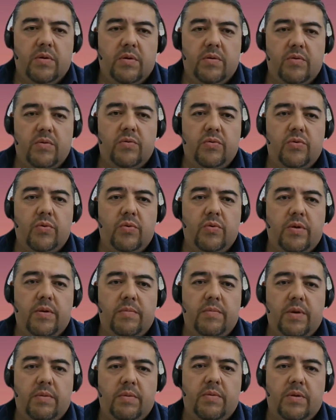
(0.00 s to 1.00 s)
Roxana,
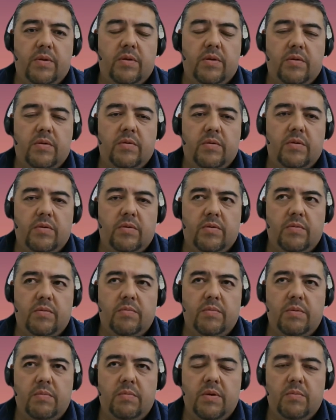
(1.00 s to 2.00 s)
maybe it's
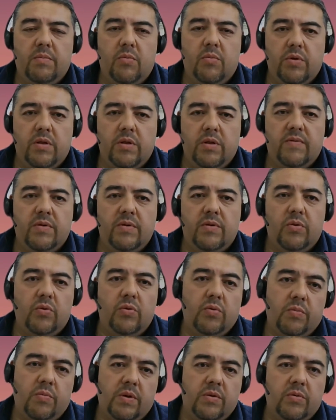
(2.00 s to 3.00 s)
maybe more relevant to
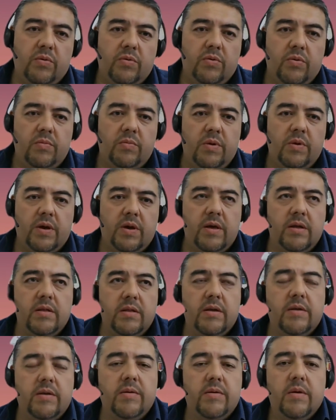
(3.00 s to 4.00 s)
you, but also
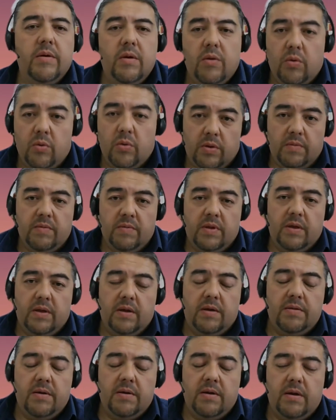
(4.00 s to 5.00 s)
Michaela or any
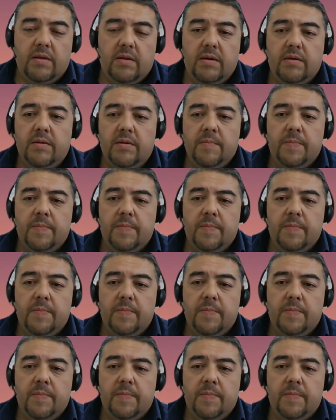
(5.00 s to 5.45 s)
other colleagues.